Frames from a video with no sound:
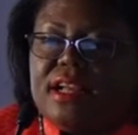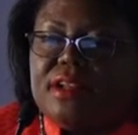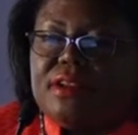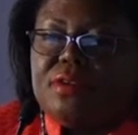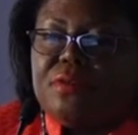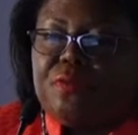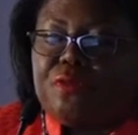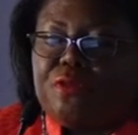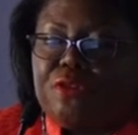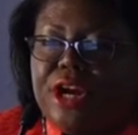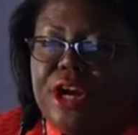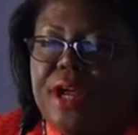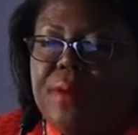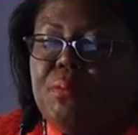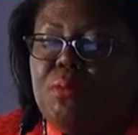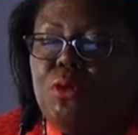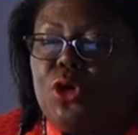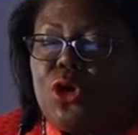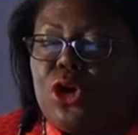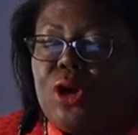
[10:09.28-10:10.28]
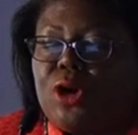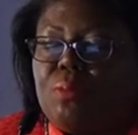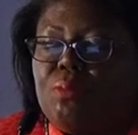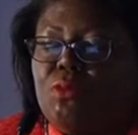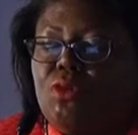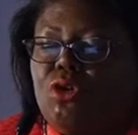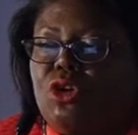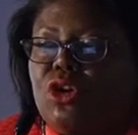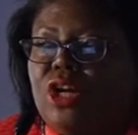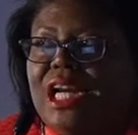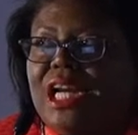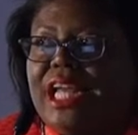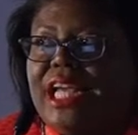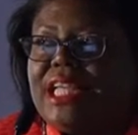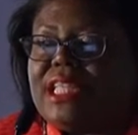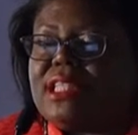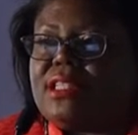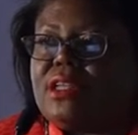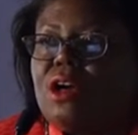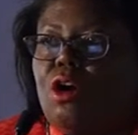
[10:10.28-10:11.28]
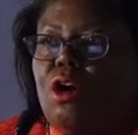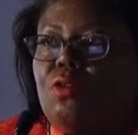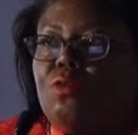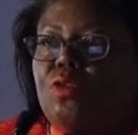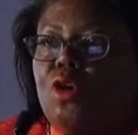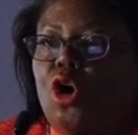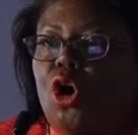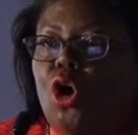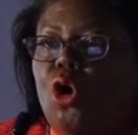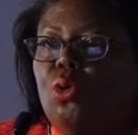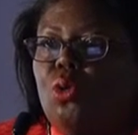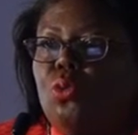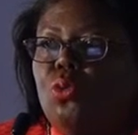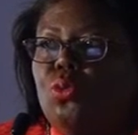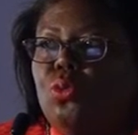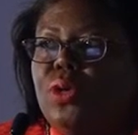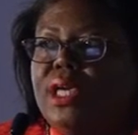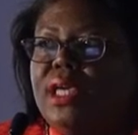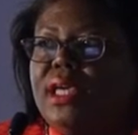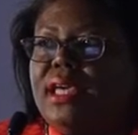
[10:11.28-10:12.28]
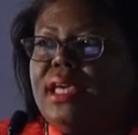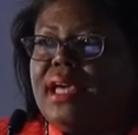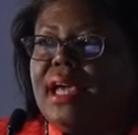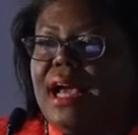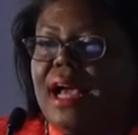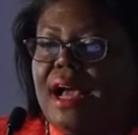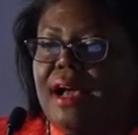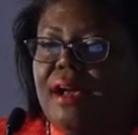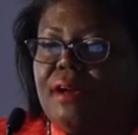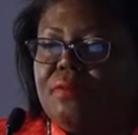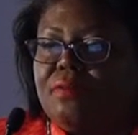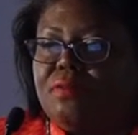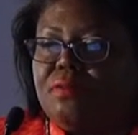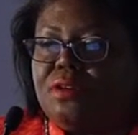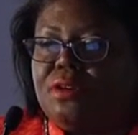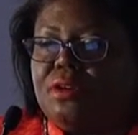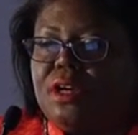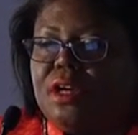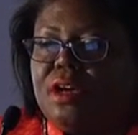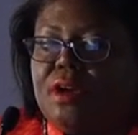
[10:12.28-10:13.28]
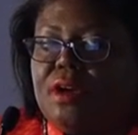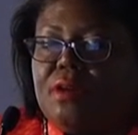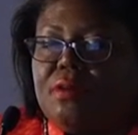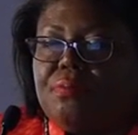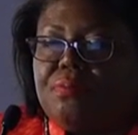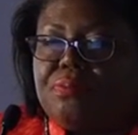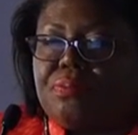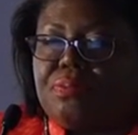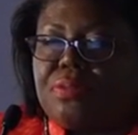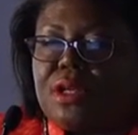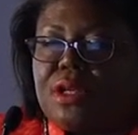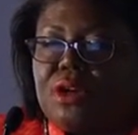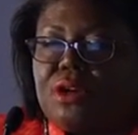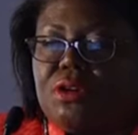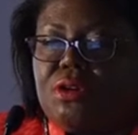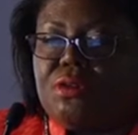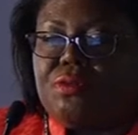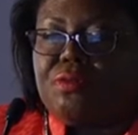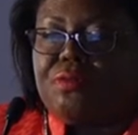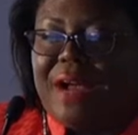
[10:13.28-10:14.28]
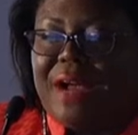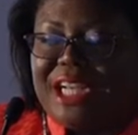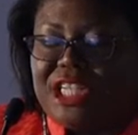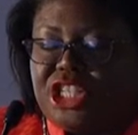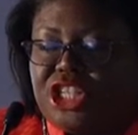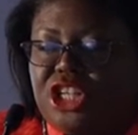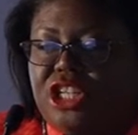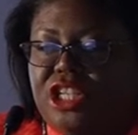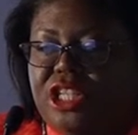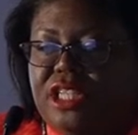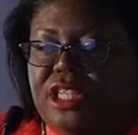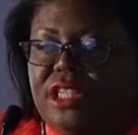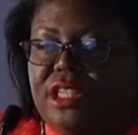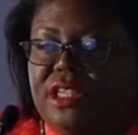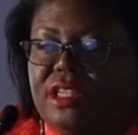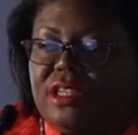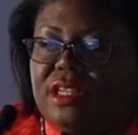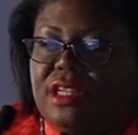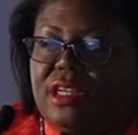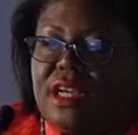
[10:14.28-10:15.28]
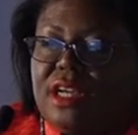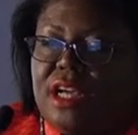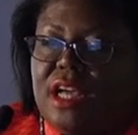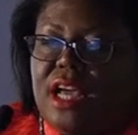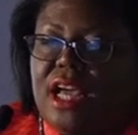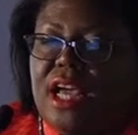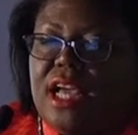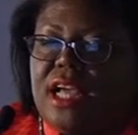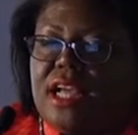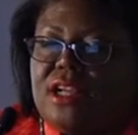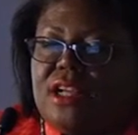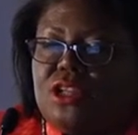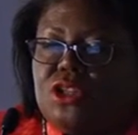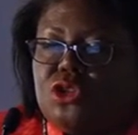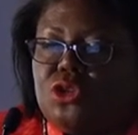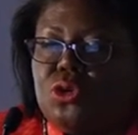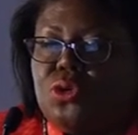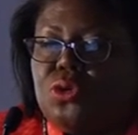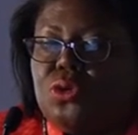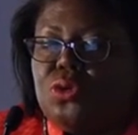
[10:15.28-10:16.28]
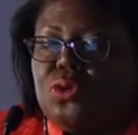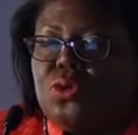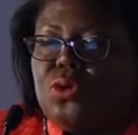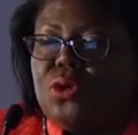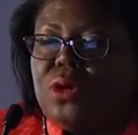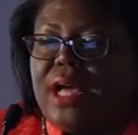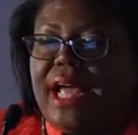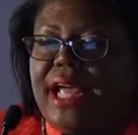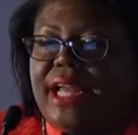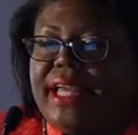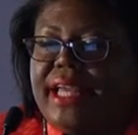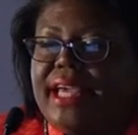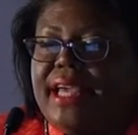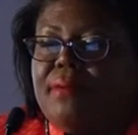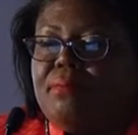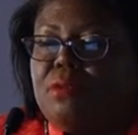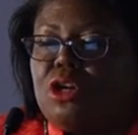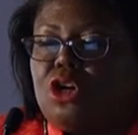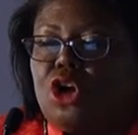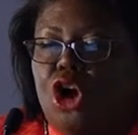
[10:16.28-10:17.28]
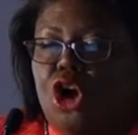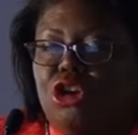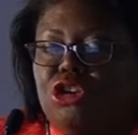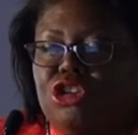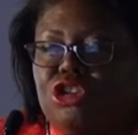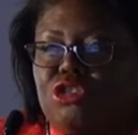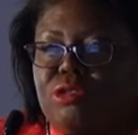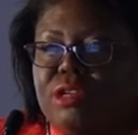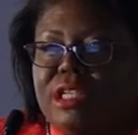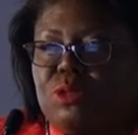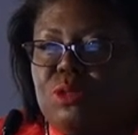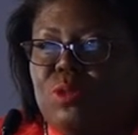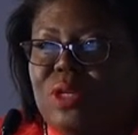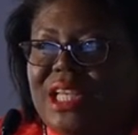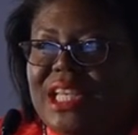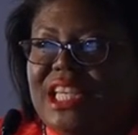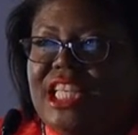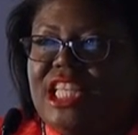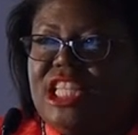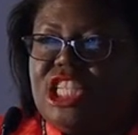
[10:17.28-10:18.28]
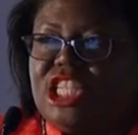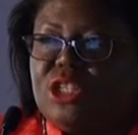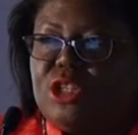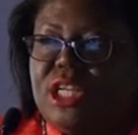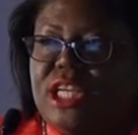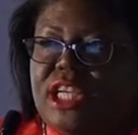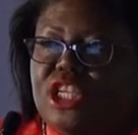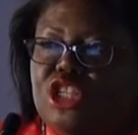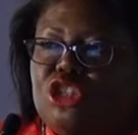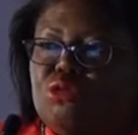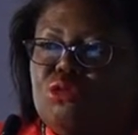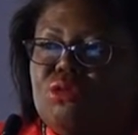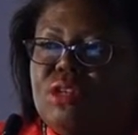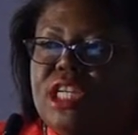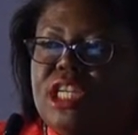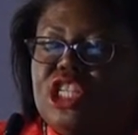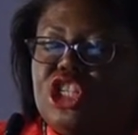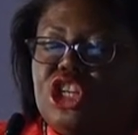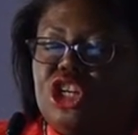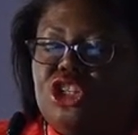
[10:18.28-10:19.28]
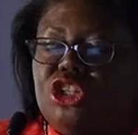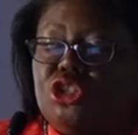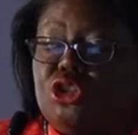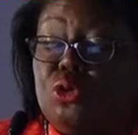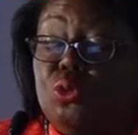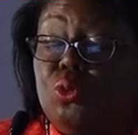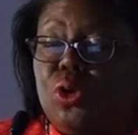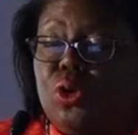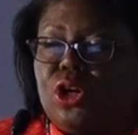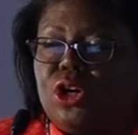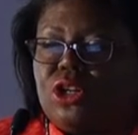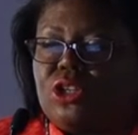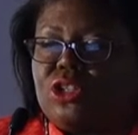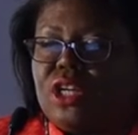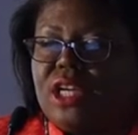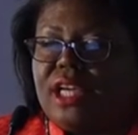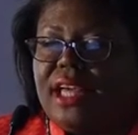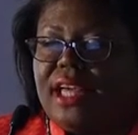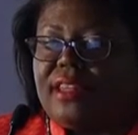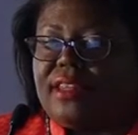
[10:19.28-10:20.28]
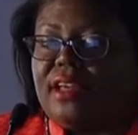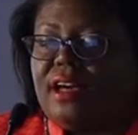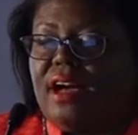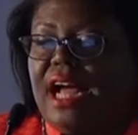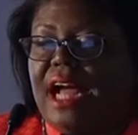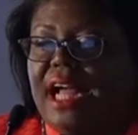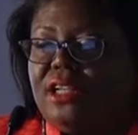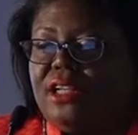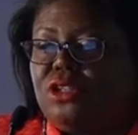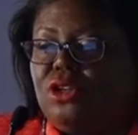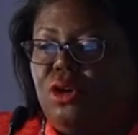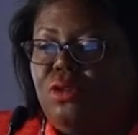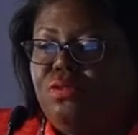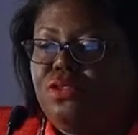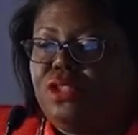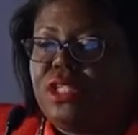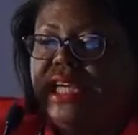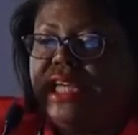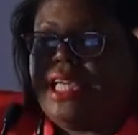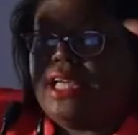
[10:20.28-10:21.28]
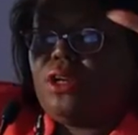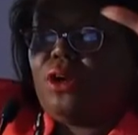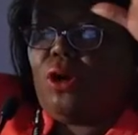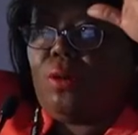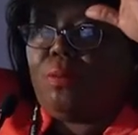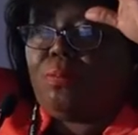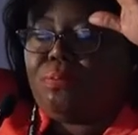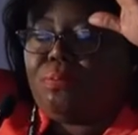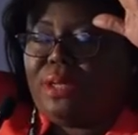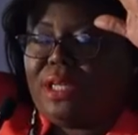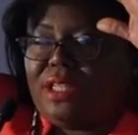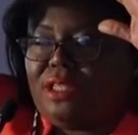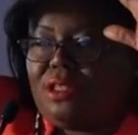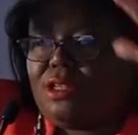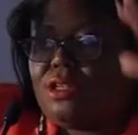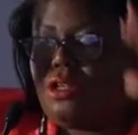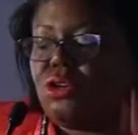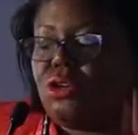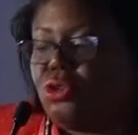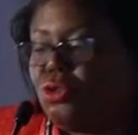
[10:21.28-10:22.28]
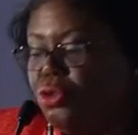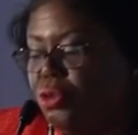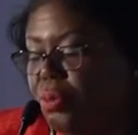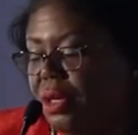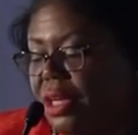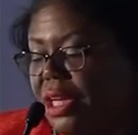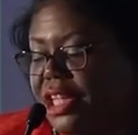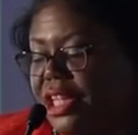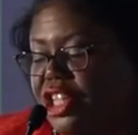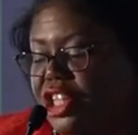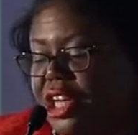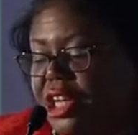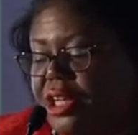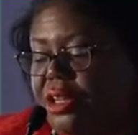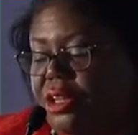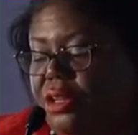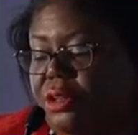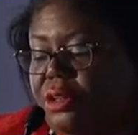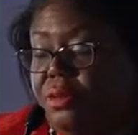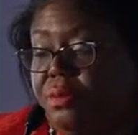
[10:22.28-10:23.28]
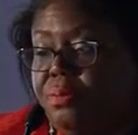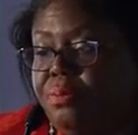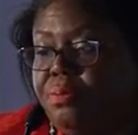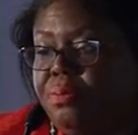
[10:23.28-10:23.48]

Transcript: the framework, more or less, of how we have fashioned to enable countries within each region to work together and dovetail up into the global agenda.